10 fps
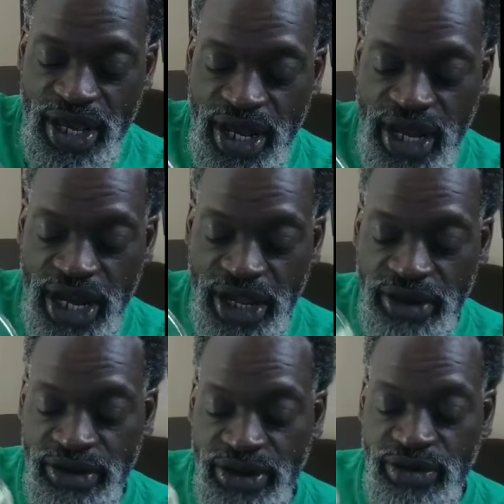All right,
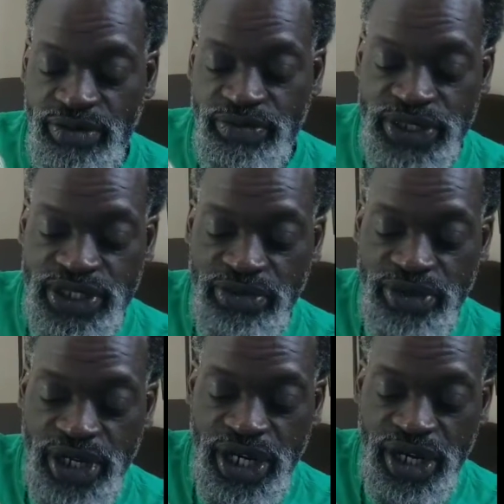I'm gonna put some
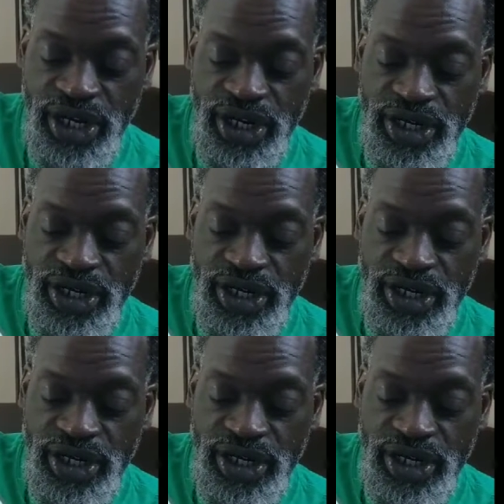in there.